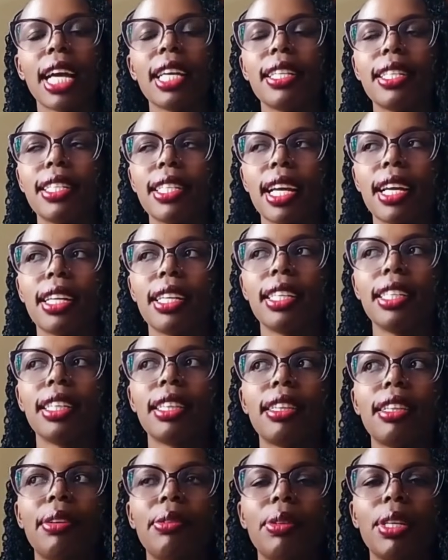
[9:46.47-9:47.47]
ideally
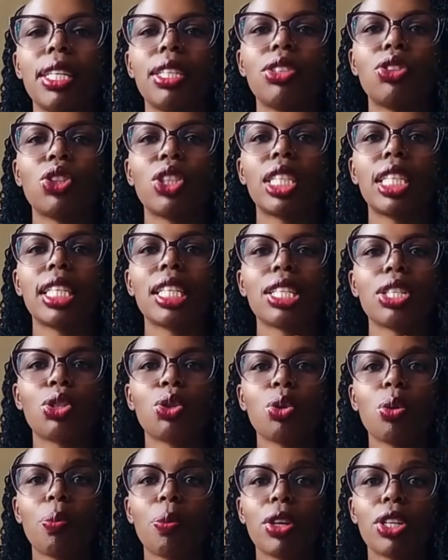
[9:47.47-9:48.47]
the range is
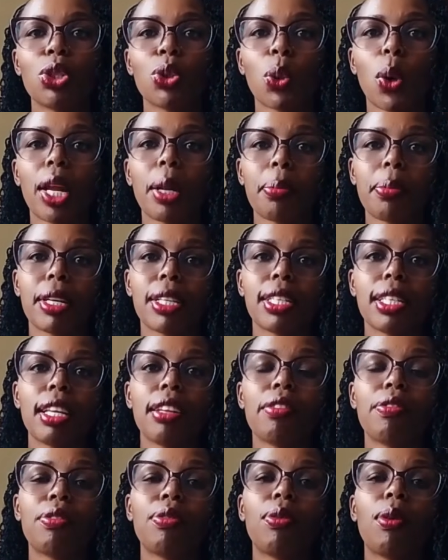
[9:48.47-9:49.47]

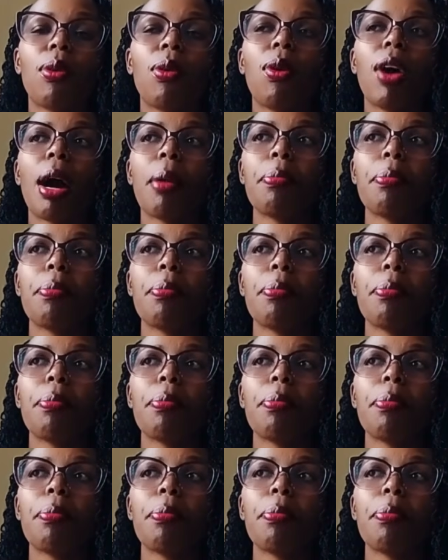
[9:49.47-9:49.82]
2.1% for